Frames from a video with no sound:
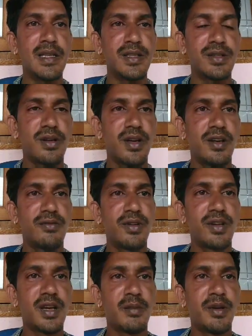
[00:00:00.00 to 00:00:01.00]
So let we
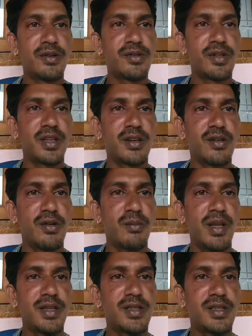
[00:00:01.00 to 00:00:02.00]
coming to the
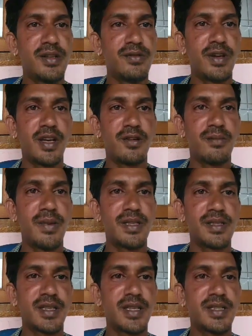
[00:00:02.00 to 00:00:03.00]
complexity. We have best
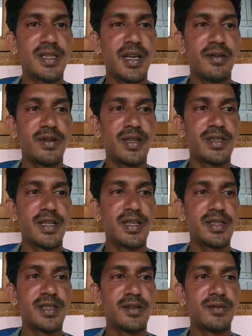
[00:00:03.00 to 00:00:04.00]
case, average case,
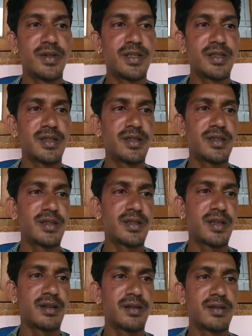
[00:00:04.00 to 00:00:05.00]
and worst
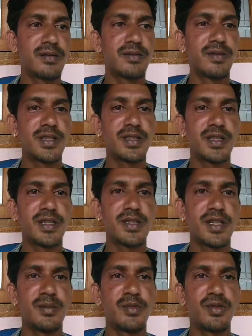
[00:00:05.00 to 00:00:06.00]
case
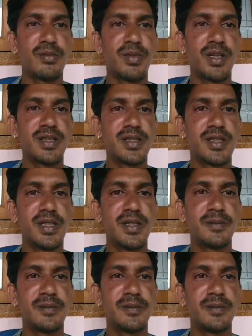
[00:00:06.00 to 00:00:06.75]
time complexity.